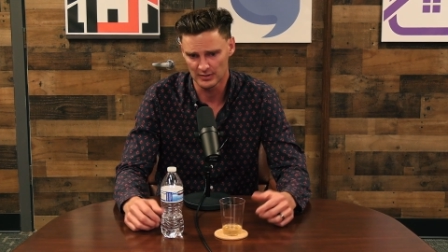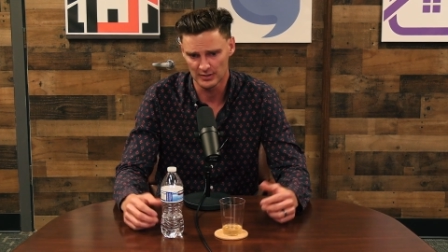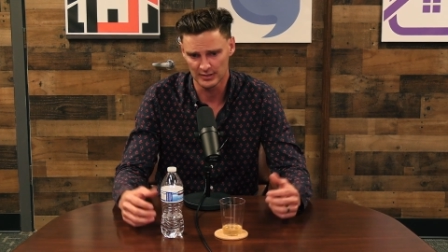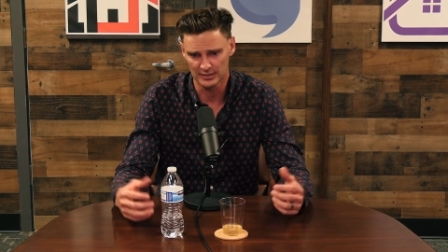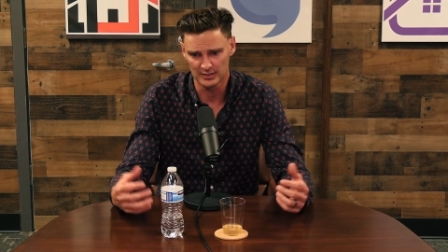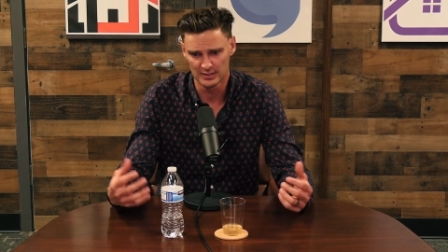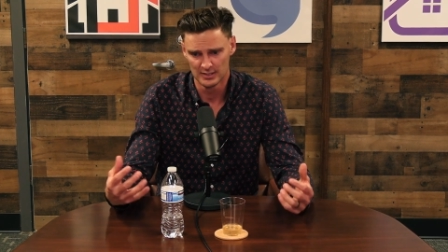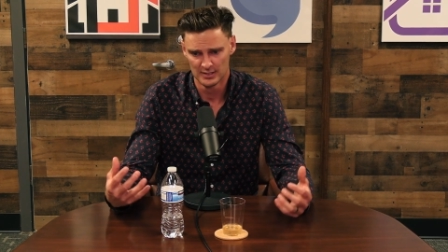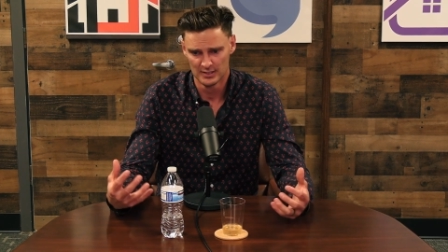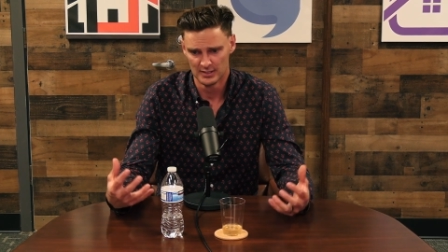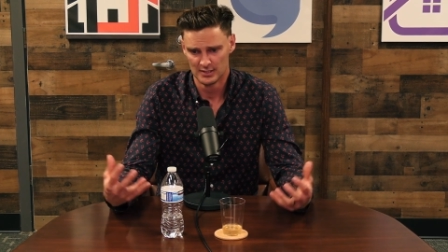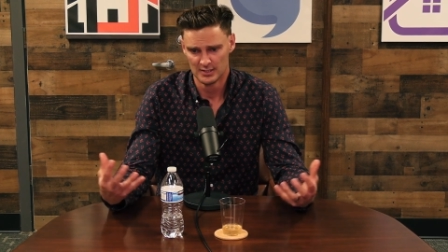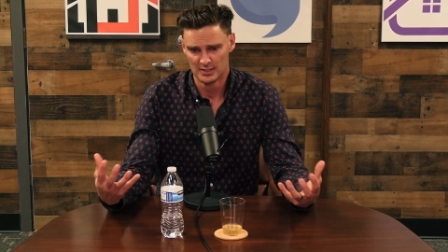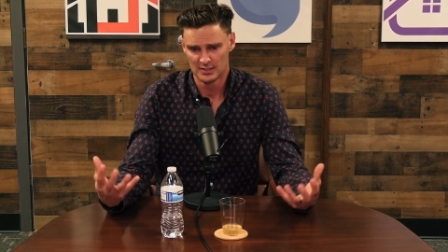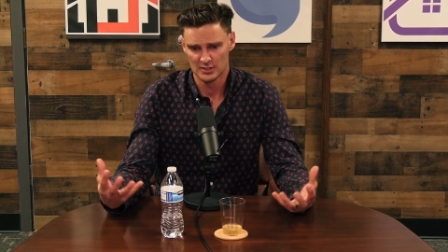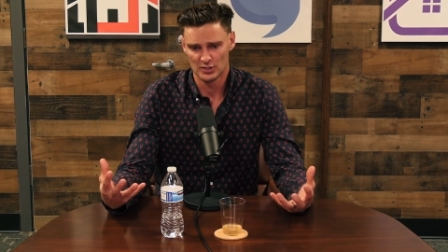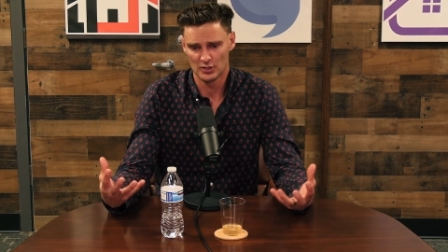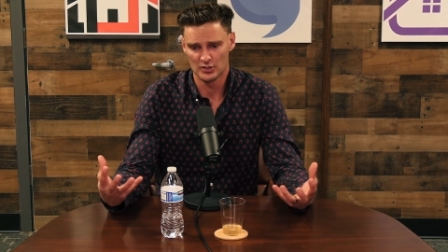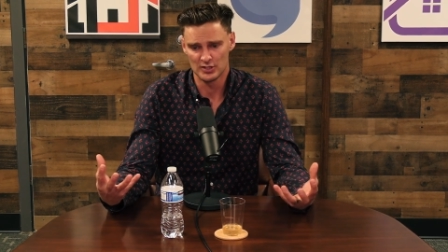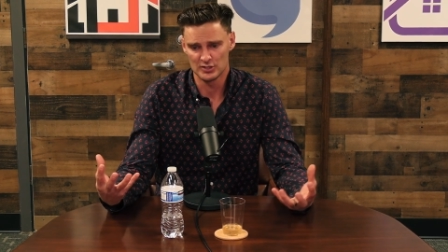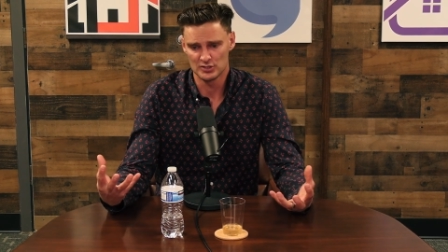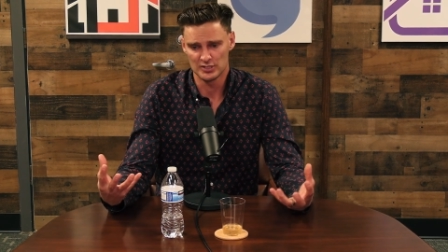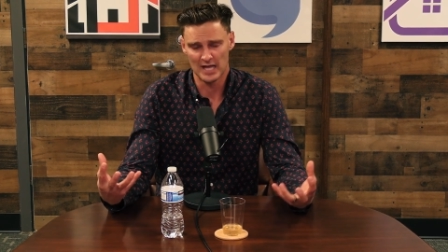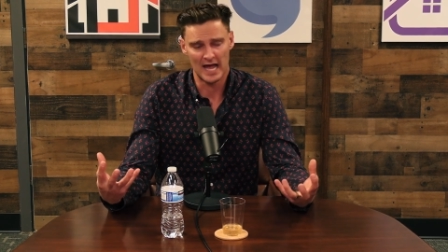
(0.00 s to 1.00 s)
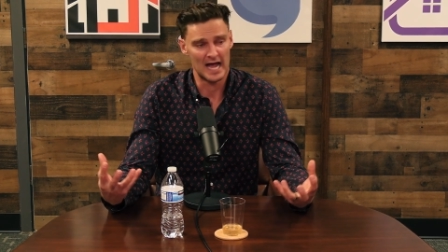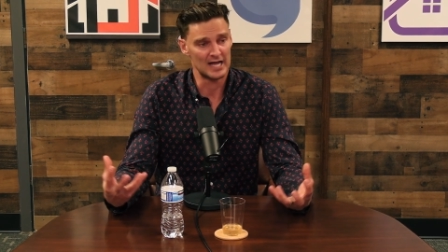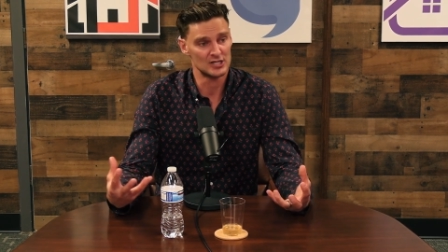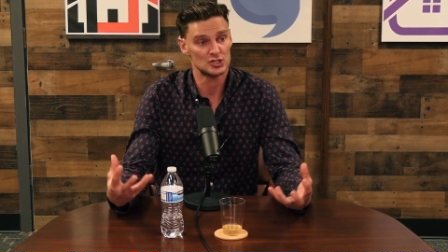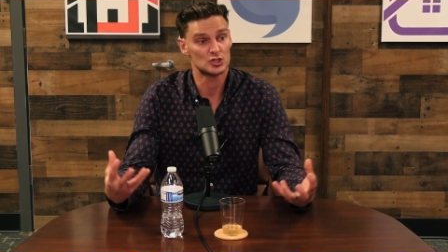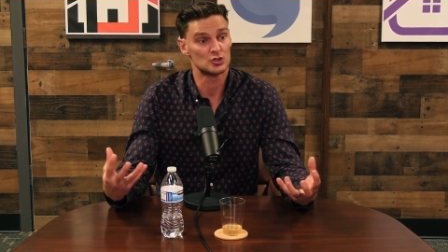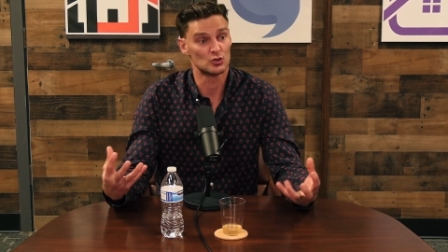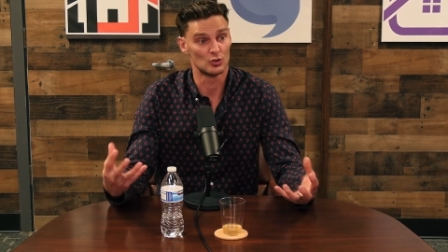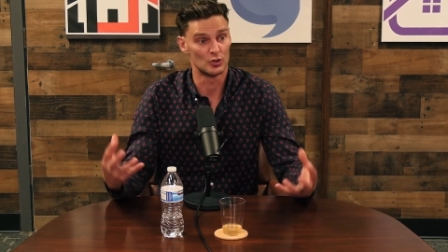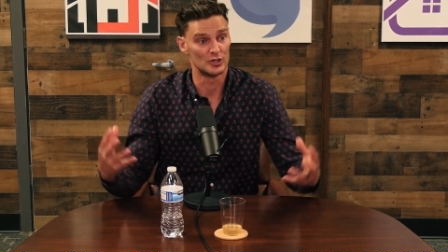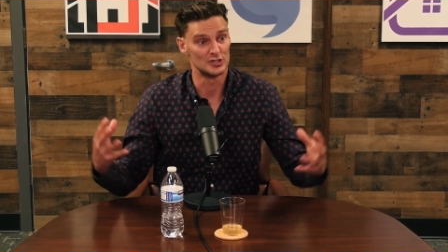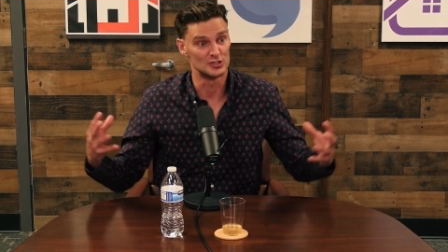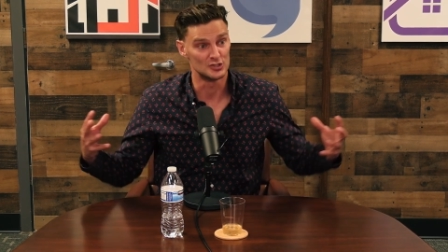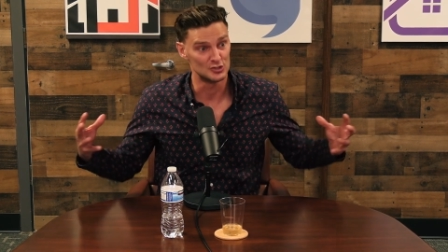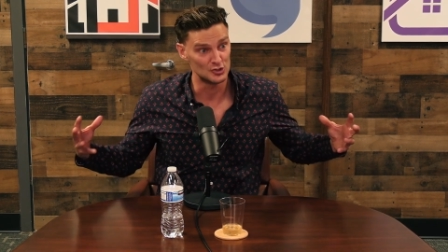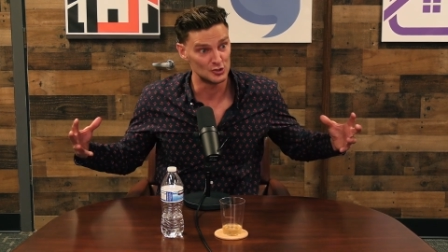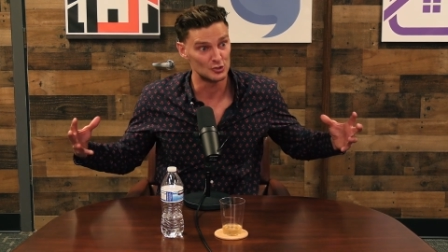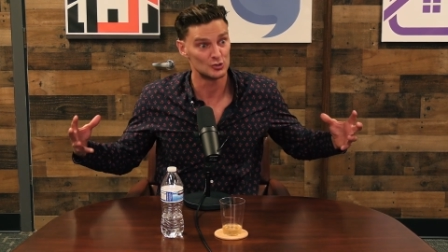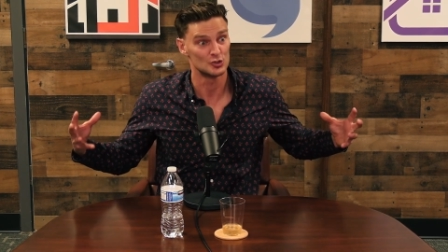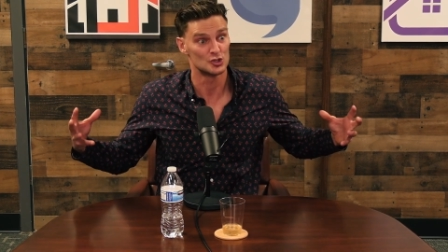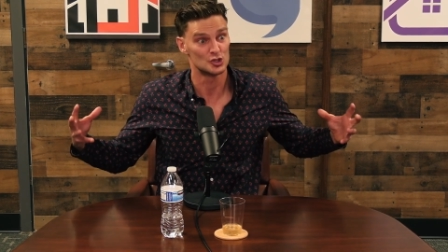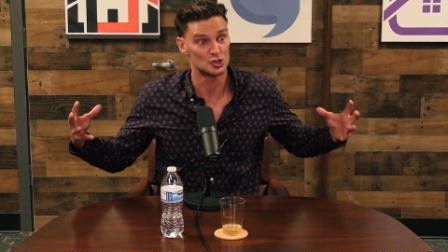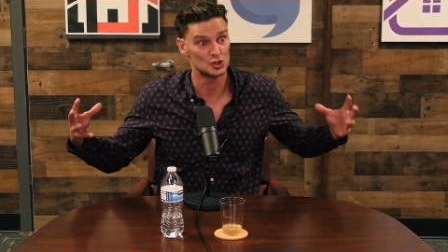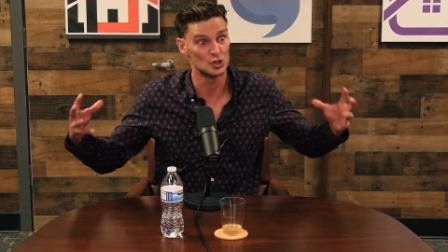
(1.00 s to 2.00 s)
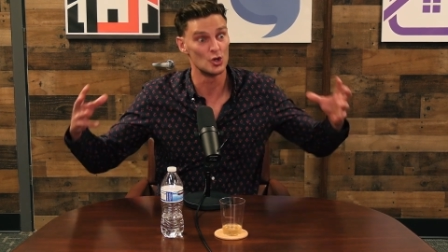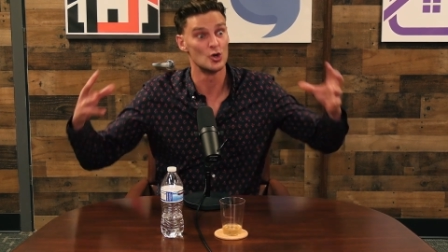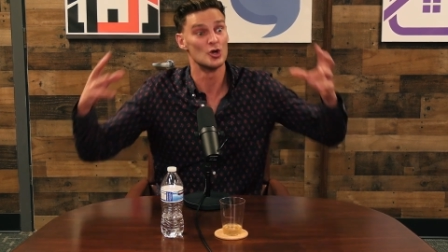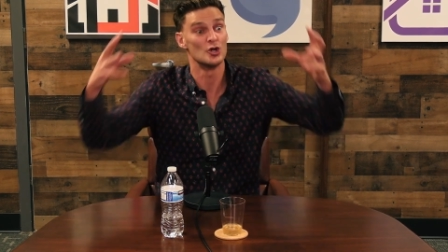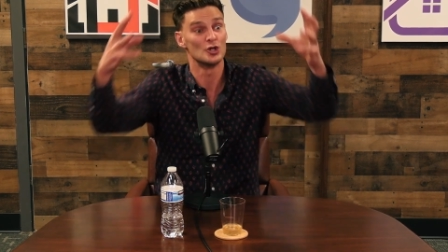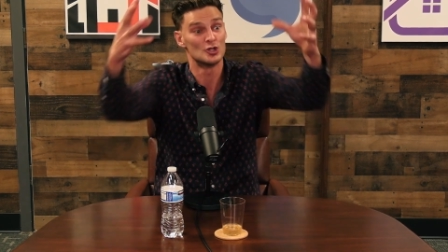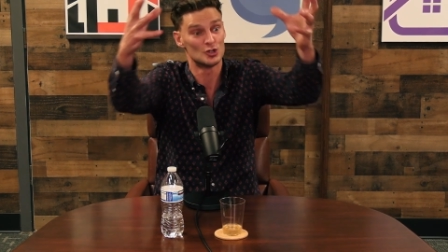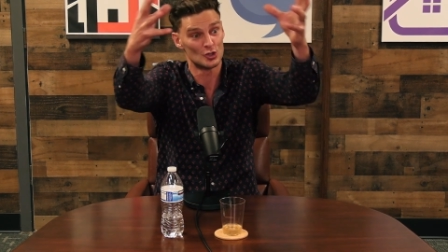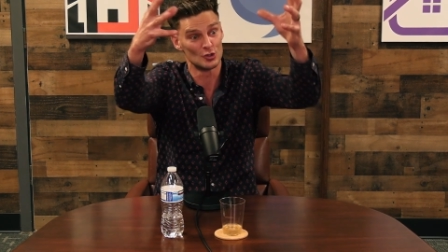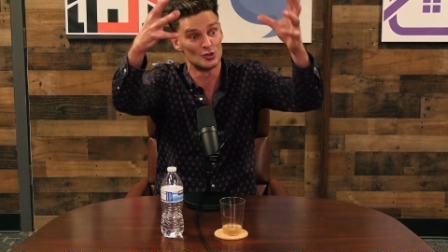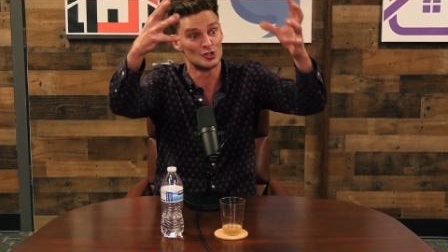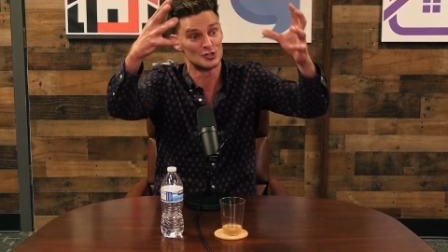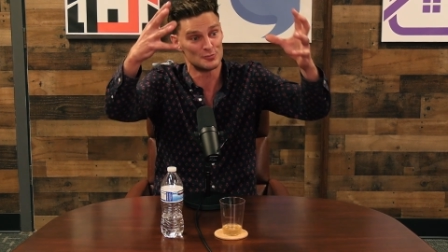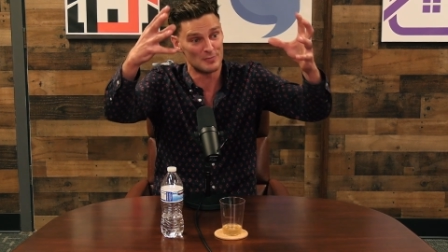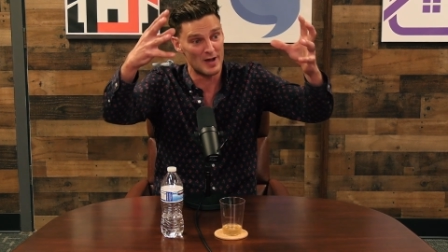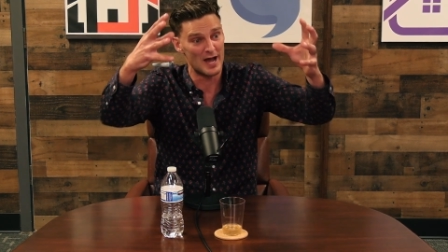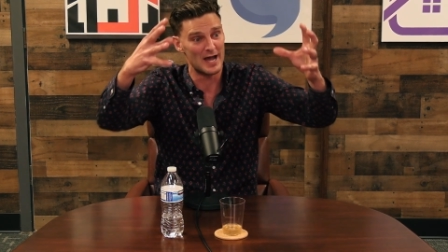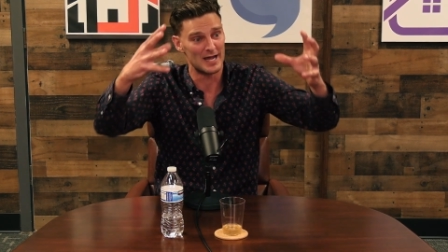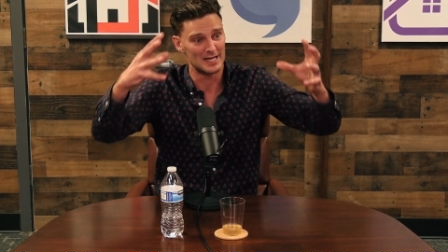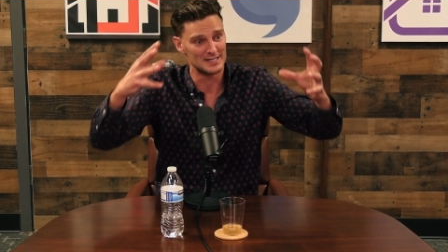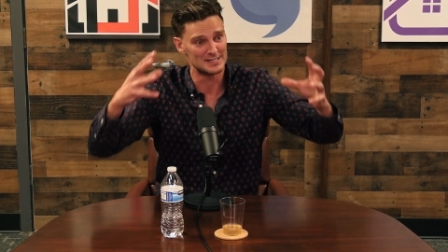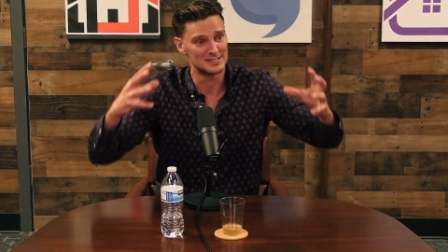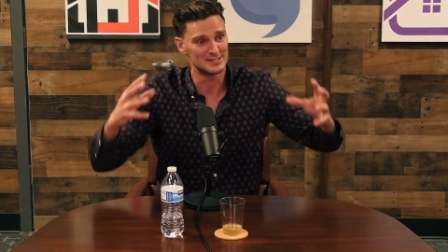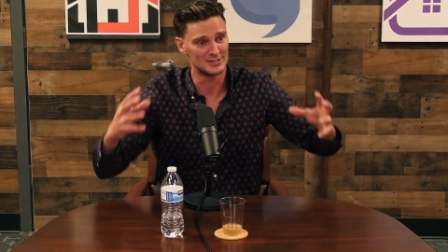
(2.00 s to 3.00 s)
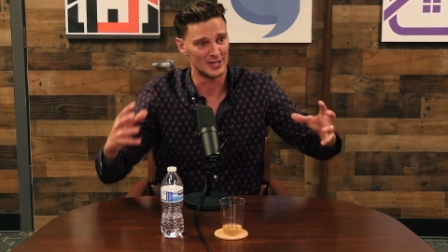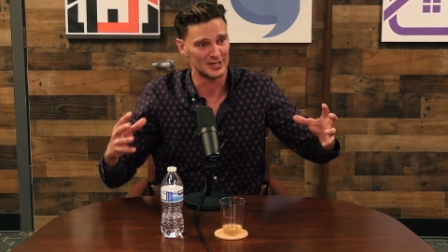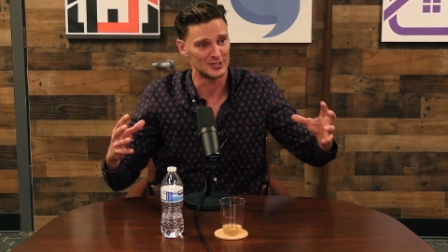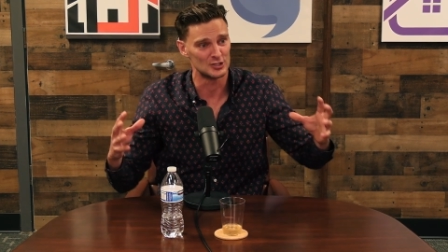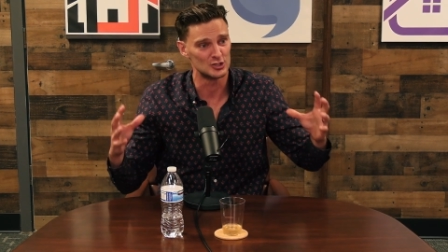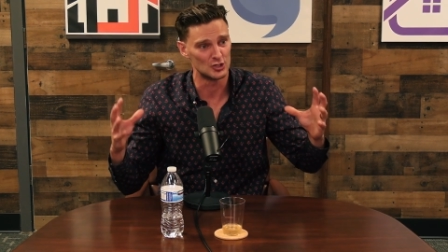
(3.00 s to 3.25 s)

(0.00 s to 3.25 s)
Like, you know, these asteroids shooting through space, right.